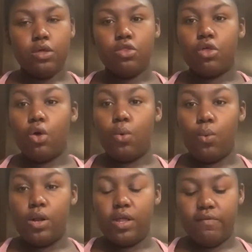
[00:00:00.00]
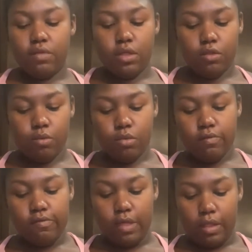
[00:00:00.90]
So 1.5 teaspoons of
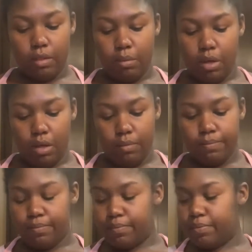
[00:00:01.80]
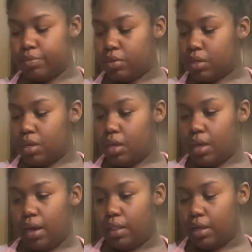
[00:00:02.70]
xanthan gum.
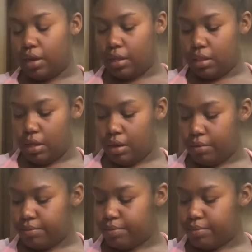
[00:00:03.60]
Add that in there.